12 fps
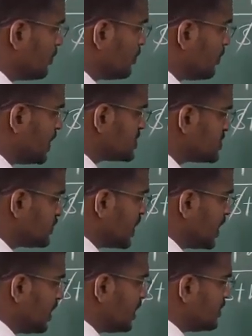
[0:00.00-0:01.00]
plus
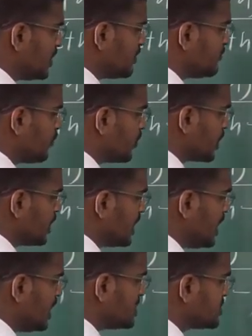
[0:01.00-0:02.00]
1, therefore
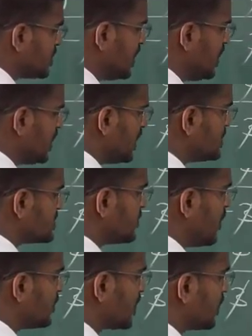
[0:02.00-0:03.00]
LHL is
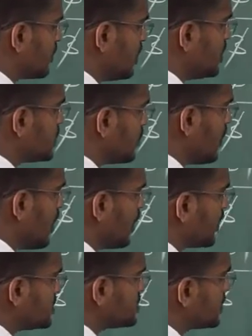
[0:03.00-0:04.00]
not equal to
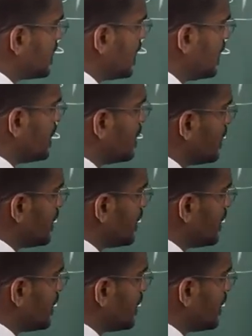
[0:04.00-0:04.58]
RHL,